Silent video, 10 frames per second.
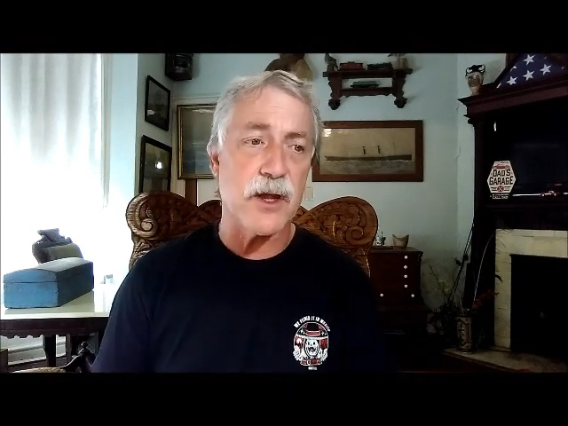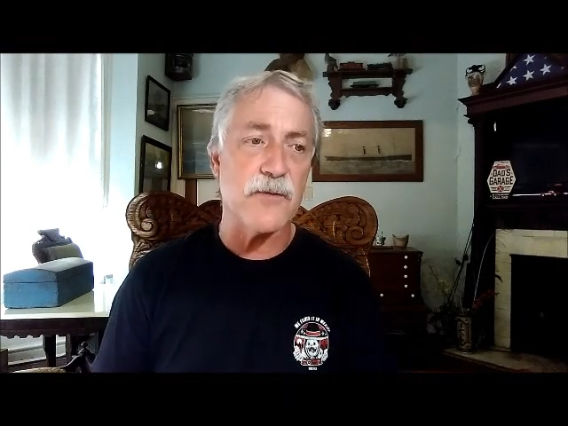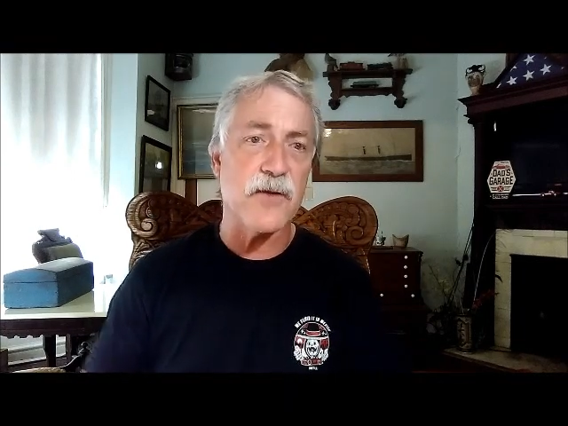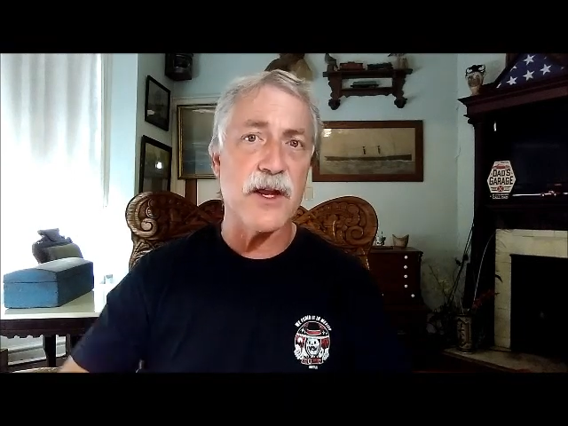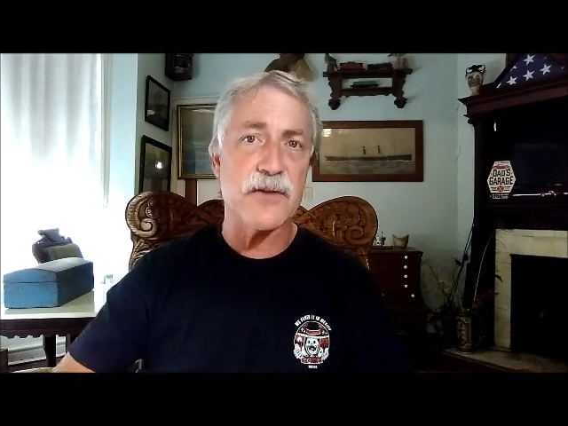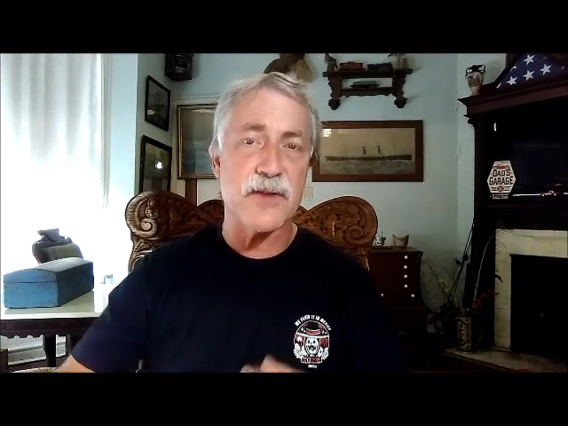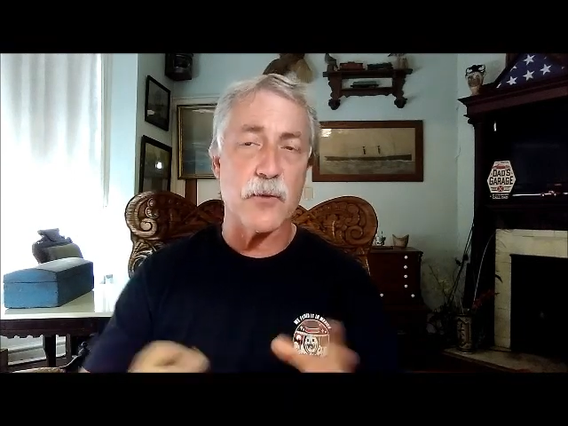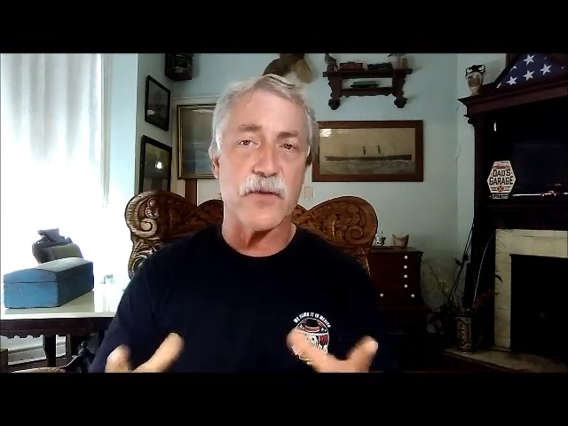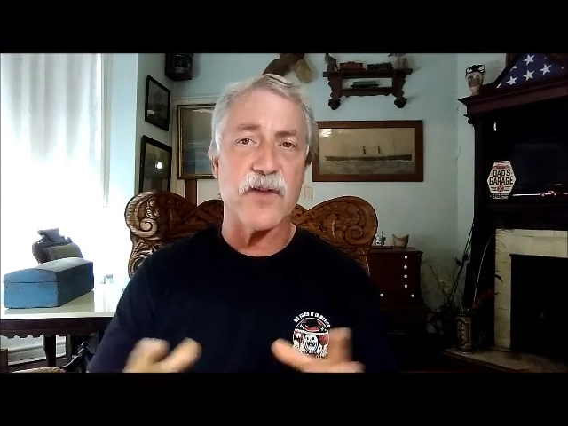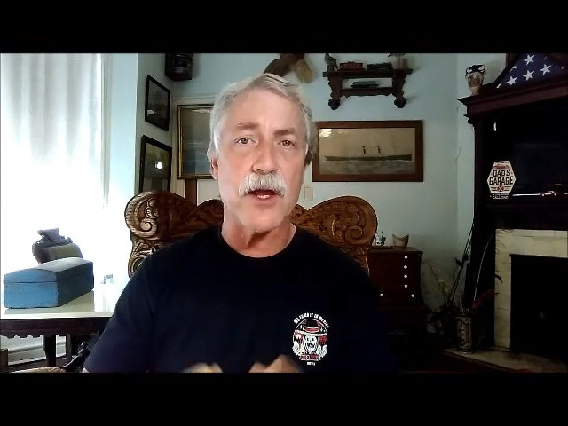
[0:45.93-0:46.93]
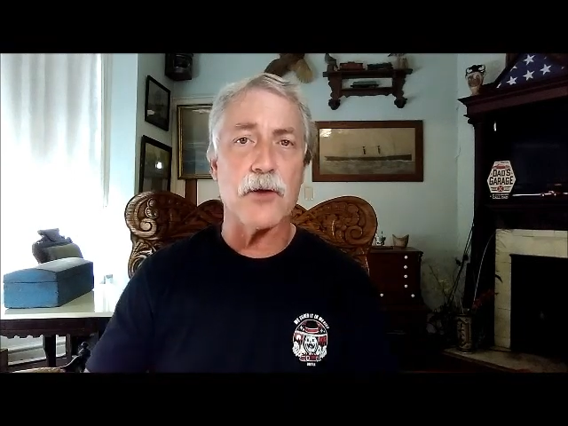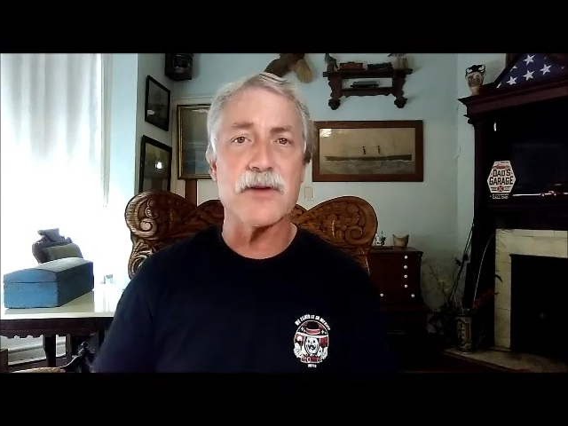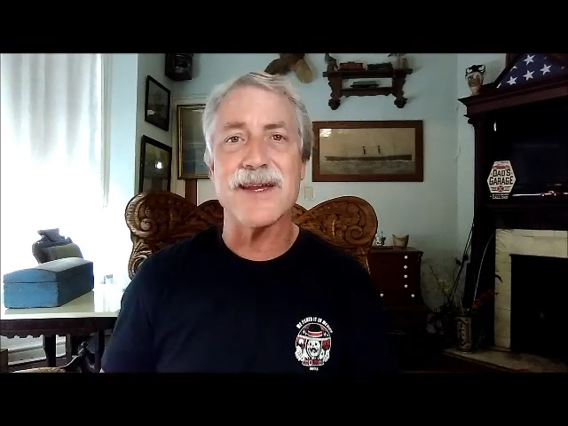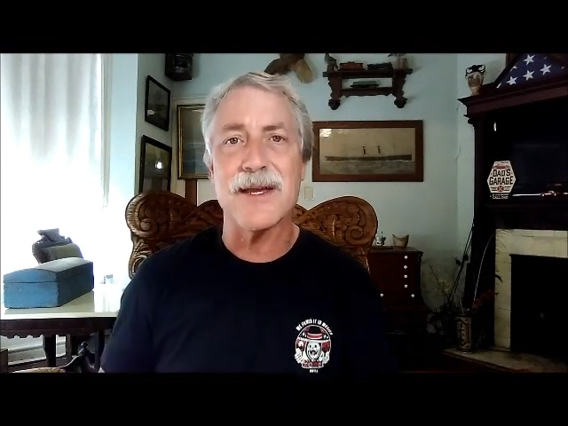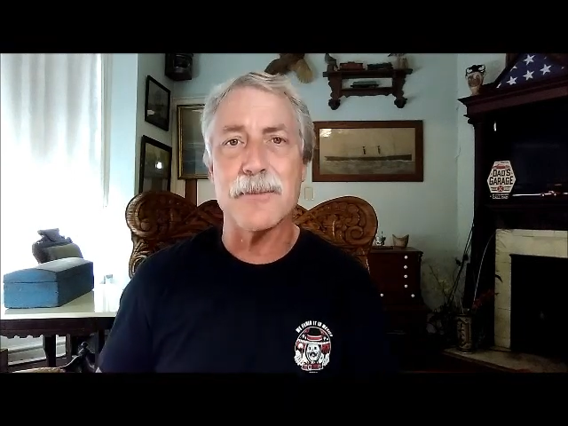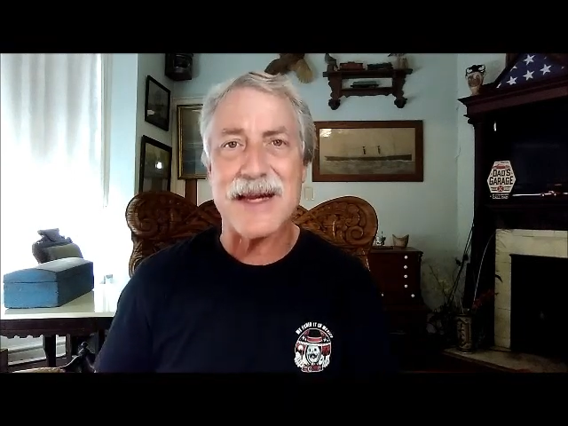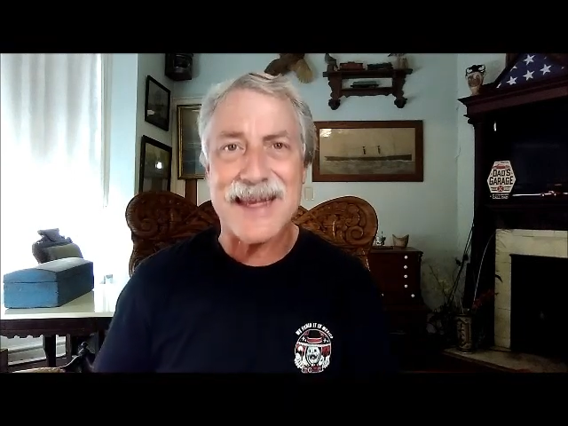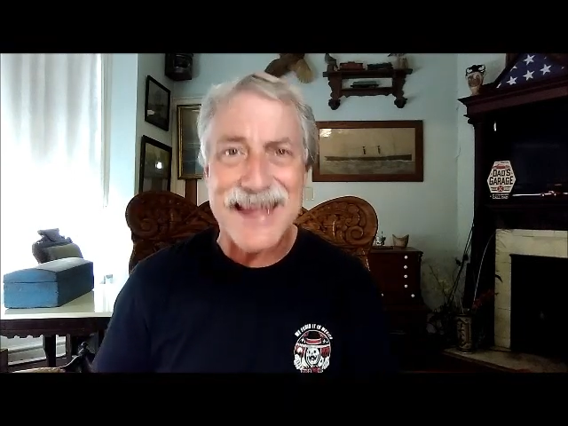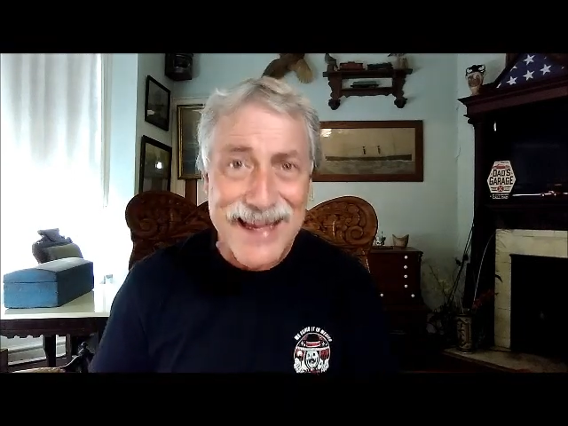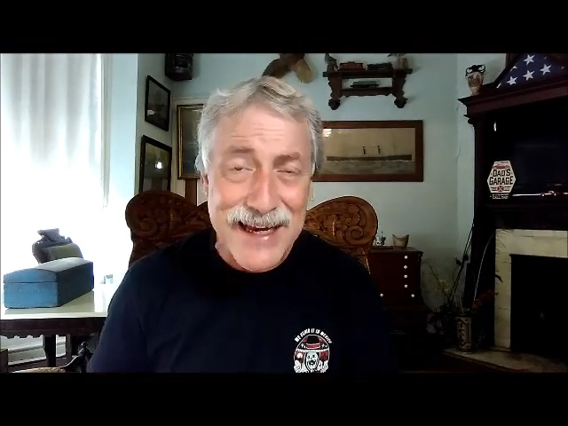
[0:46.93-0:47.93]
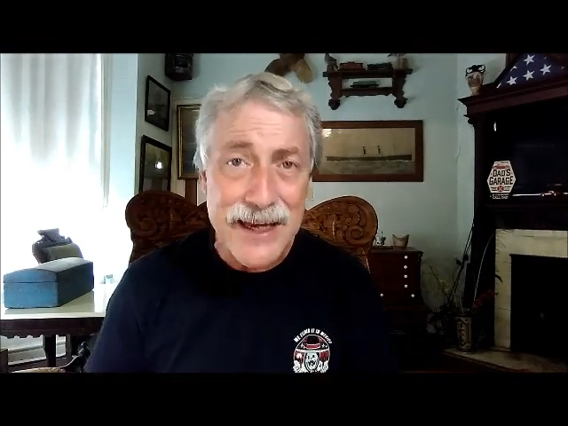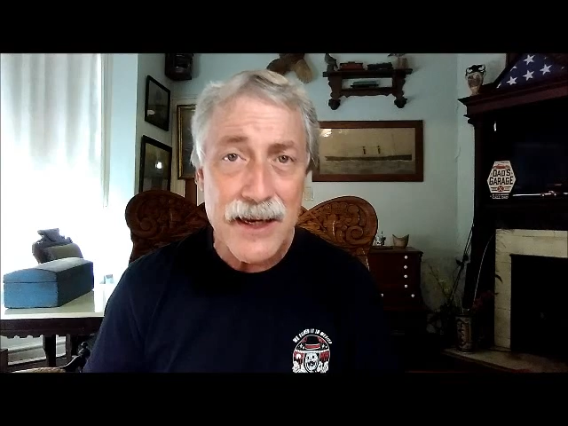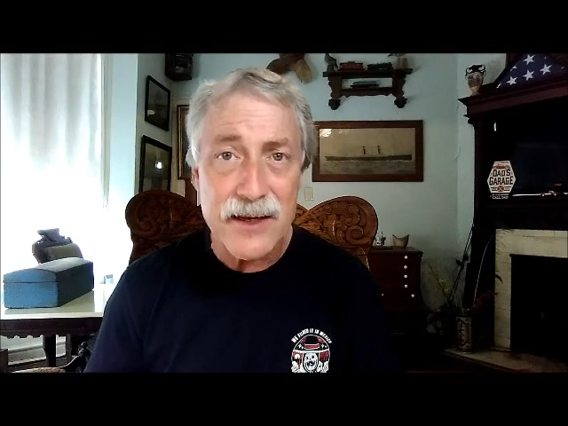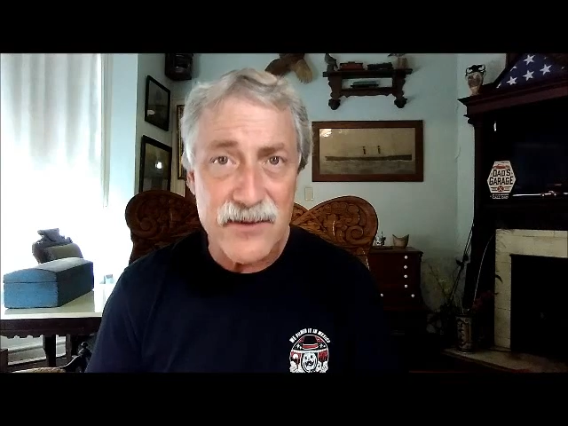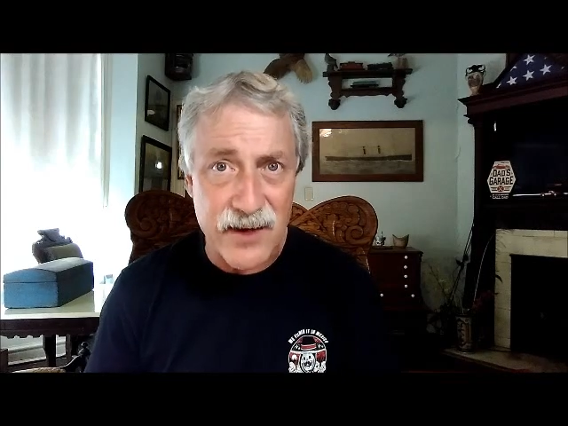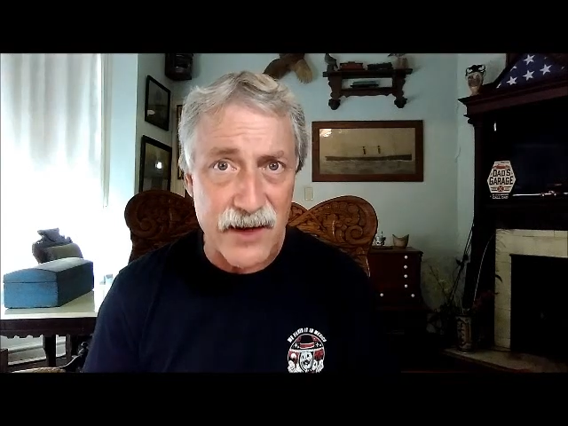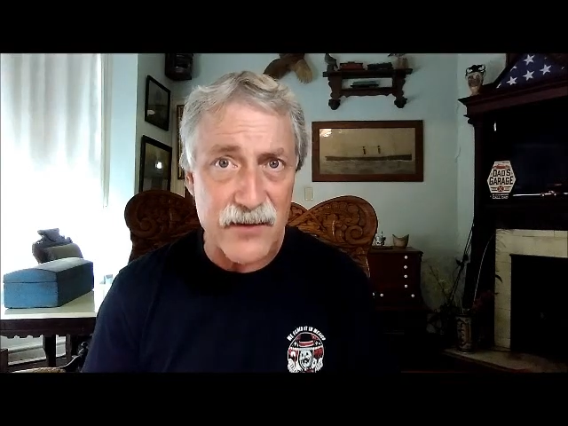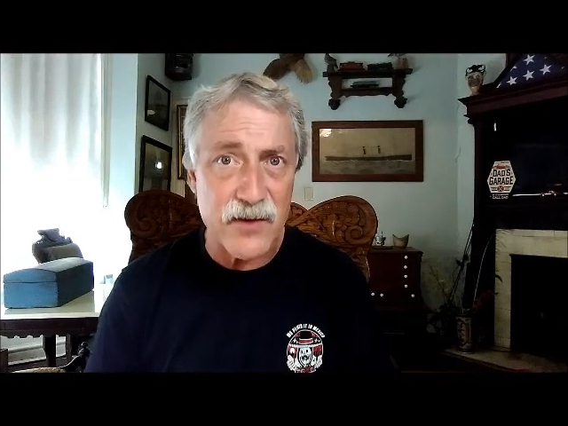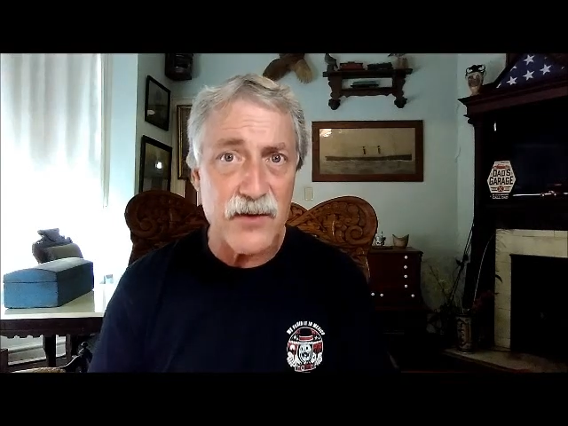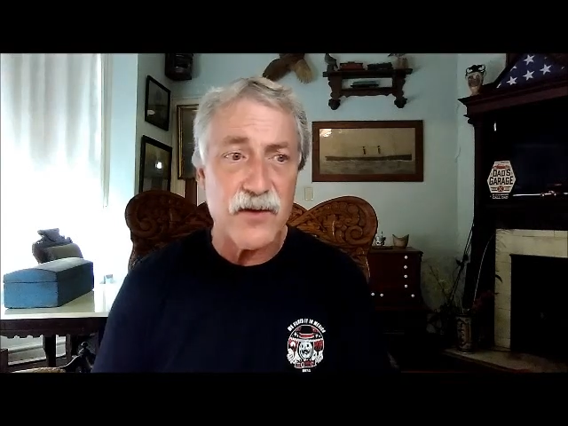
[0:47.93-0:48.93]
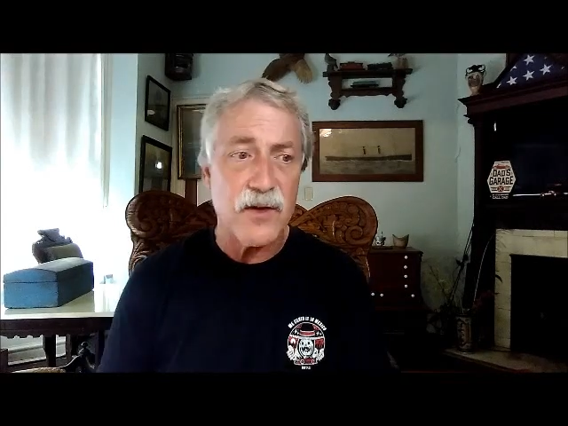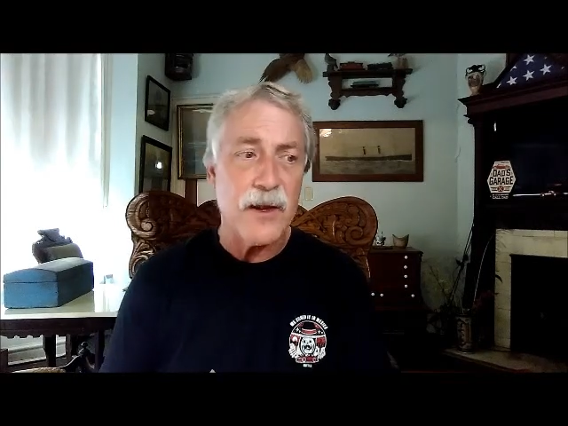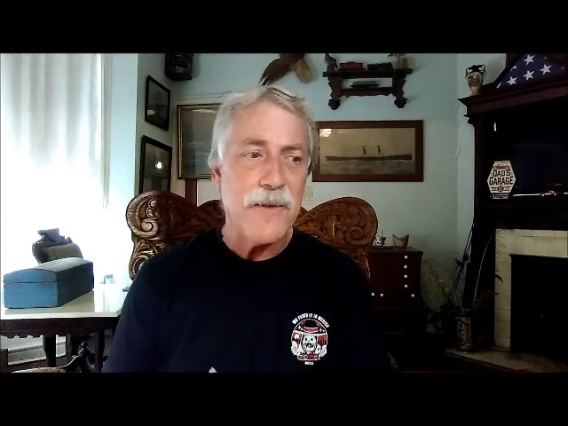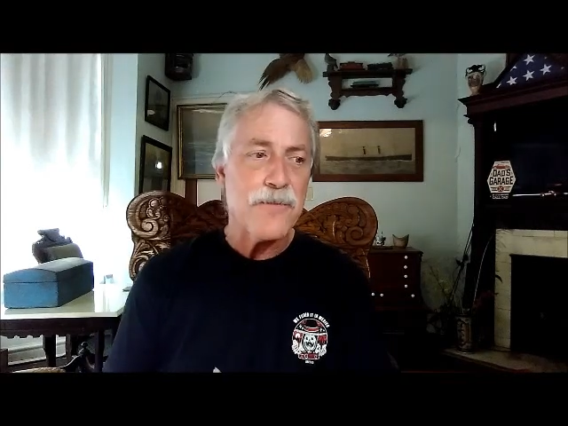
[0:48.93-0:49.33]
event that was held in McKinney, Texas.